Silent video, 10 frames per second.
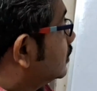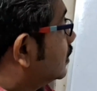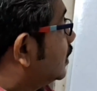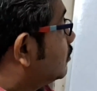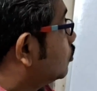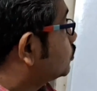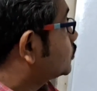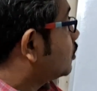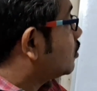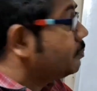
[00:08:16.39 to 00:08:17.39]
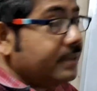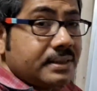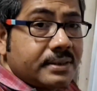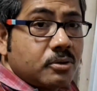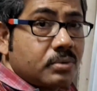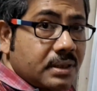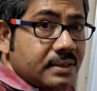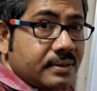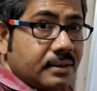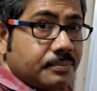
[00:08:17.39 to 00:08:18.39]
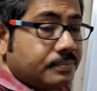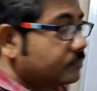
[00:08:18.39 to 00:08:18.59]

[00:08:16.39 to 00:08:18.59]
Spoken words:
moves from BDC to TDC,